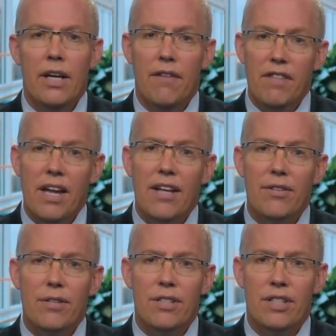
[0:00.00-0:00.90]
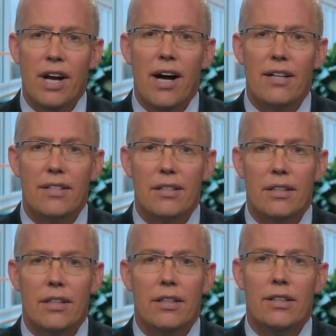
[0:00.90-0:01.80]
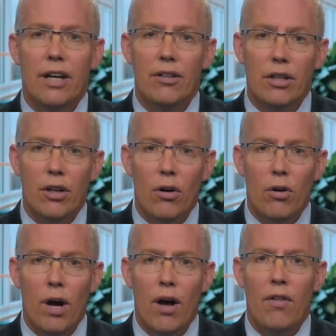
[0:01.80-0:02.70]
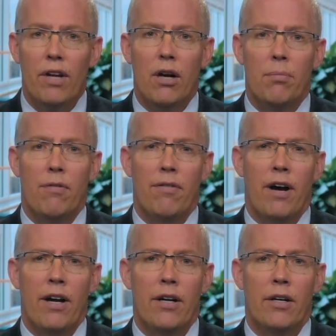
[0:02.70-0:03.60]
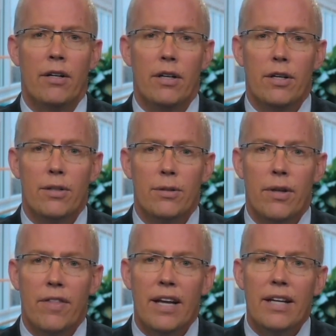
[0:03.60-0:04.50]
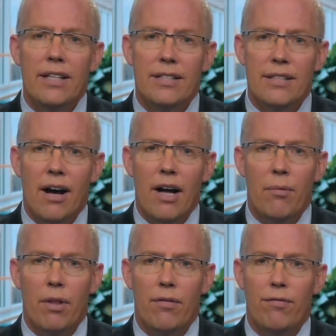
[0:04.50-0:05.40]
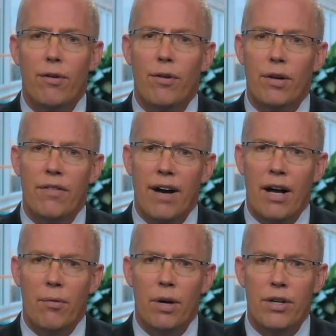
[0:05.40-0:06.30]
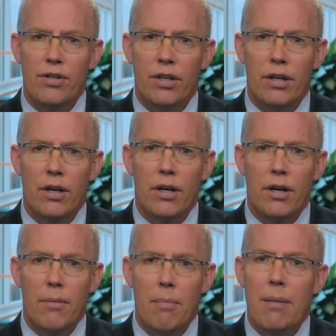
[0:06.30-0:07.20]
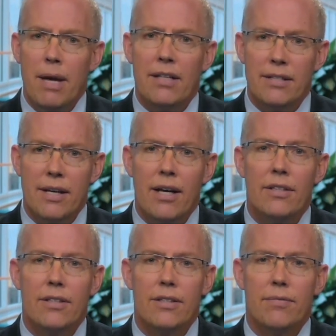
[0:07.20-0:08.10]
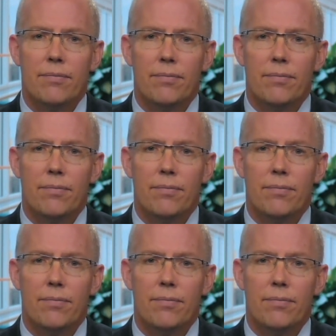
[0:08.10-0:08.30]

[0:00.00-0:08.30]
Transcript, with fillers: If the answer is yes, tell your local healthcare provider so that they can decide whether further evaluation may make sense.